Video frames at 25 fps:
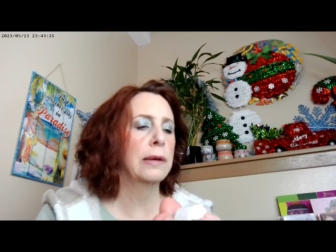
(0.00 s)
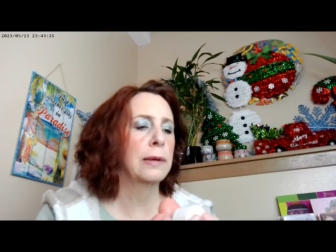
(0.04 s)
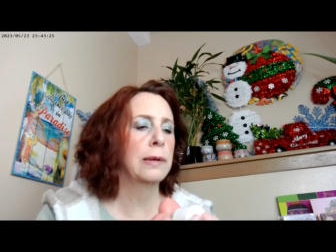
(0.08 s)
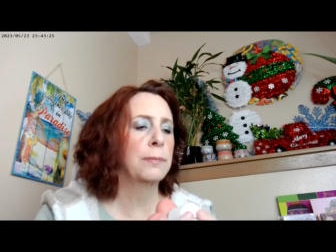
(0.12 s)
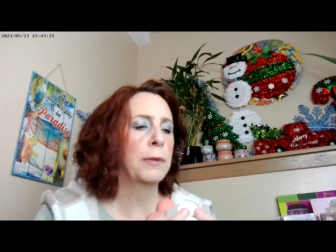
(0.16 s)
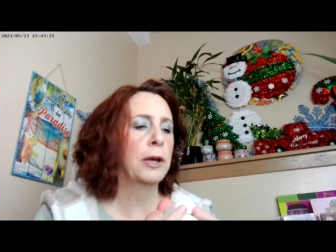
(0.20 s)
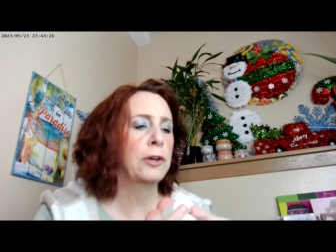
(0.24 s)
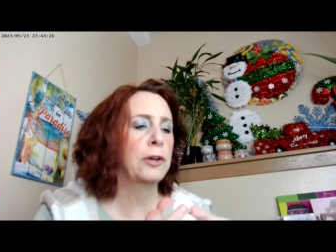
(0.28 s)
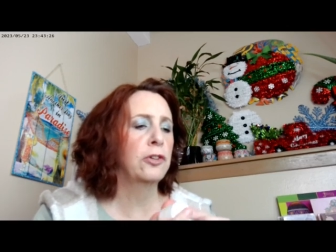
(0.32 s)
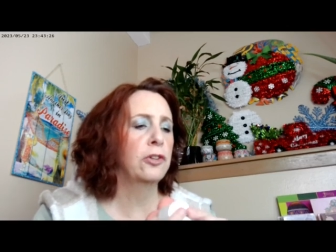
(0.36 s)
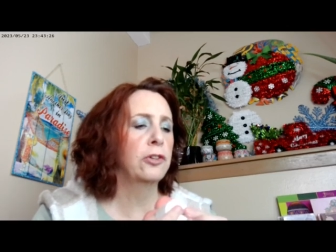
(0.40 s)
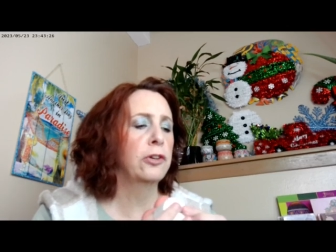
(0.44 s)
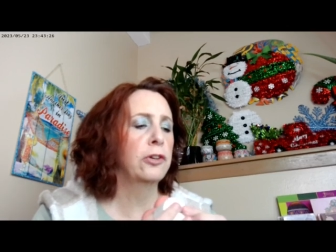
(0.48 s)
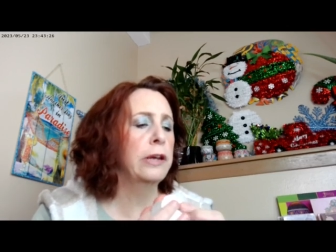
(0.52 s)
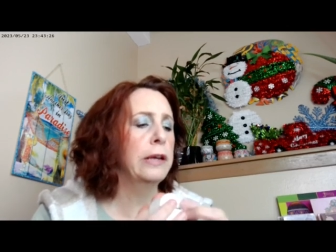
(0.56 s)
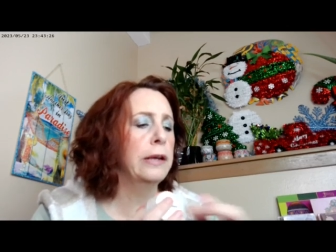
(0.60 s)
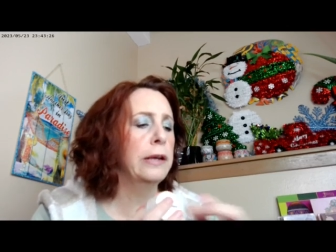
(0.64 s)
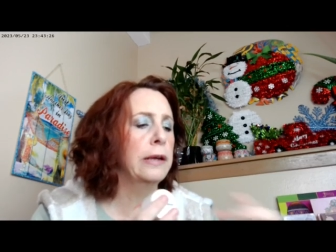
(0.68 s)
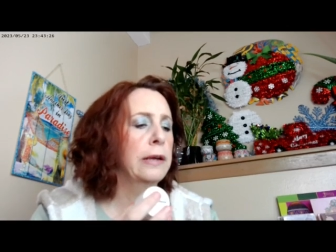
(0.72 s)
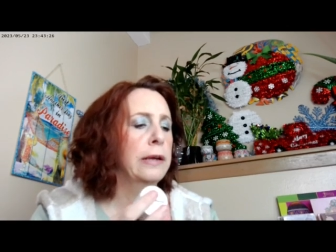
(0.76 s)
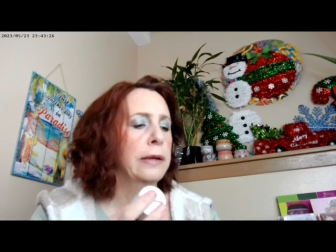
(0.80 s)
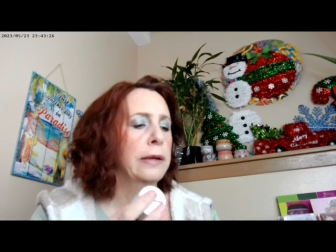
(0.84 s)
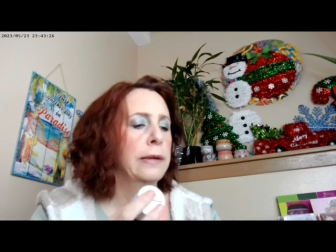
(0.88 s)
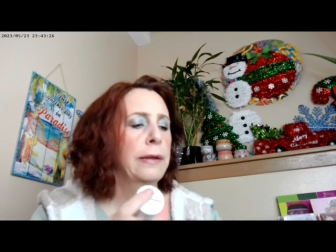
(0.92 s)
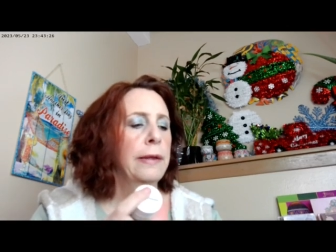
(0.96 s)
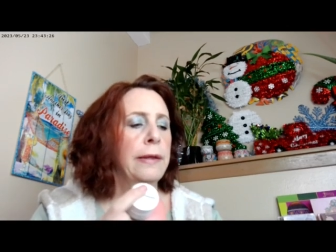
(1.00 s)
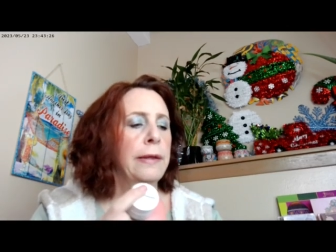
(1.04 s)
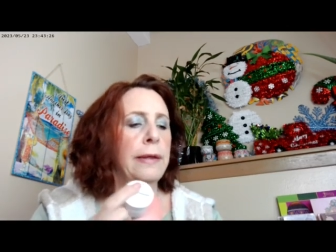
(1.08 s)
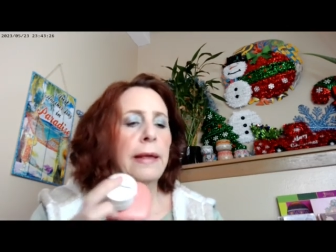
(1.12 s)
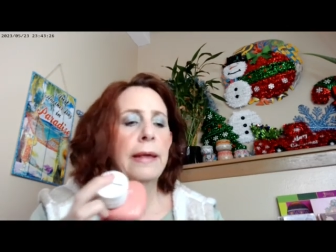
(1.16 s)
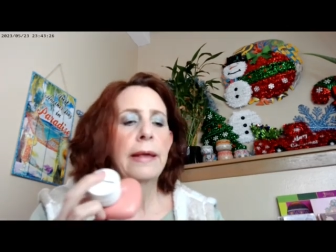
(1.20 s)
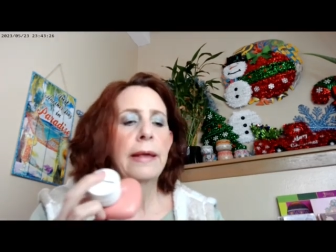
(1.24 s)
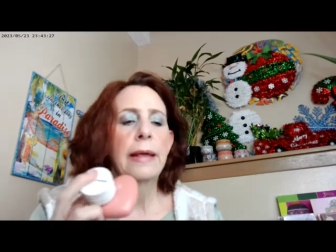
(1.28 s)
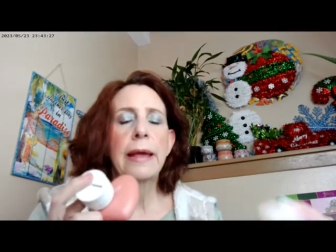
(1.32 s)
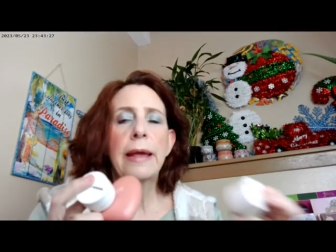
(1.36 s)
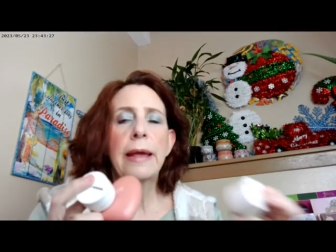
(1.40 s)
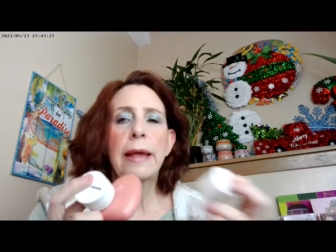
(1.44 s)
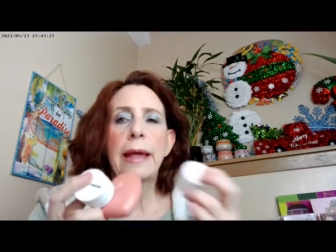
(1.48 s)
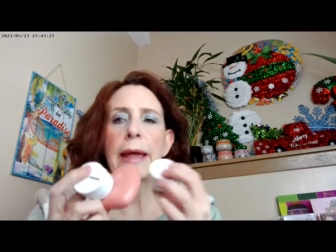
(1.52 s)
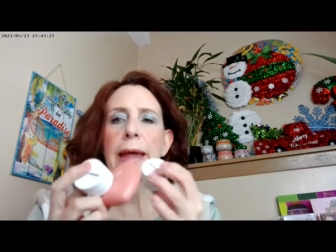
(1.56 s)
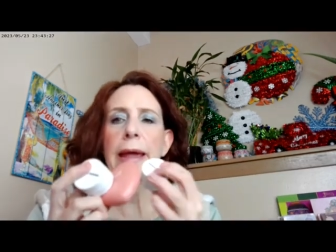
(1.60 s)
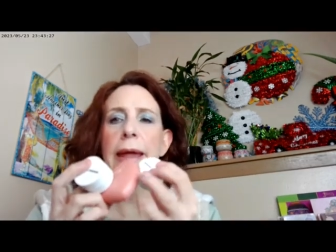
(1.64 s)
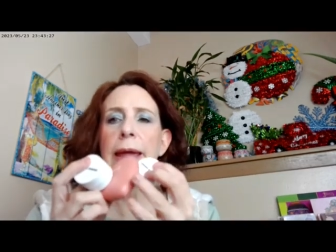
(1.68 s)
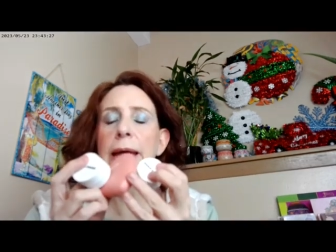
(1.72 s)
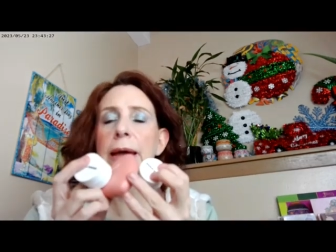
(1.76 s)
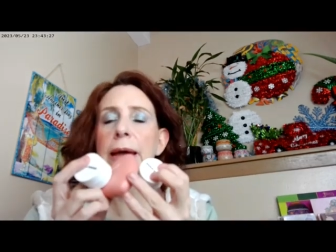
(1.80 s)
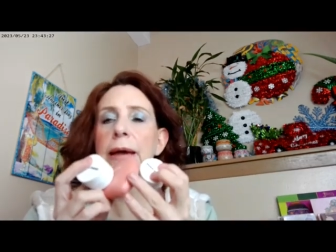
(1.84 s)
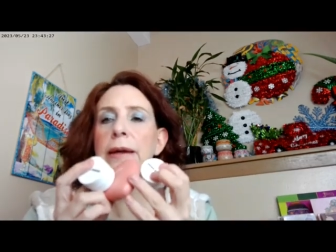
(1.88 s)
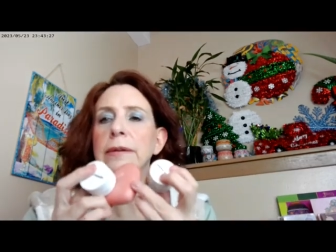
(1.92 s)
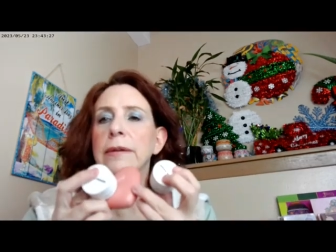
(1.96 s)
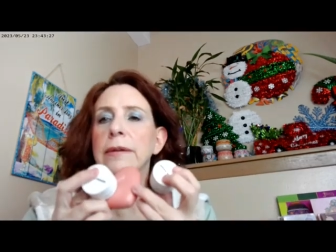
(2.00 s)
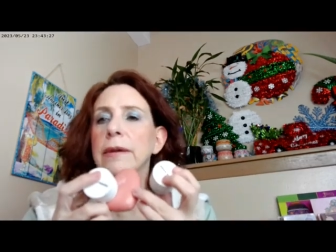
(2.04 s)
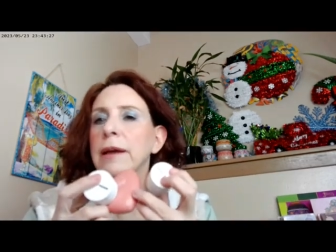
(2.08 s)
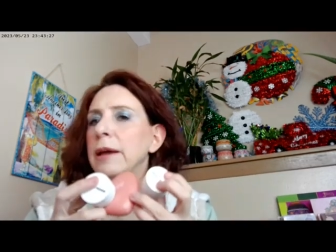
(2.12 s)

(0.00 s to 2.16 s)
on my cheek, and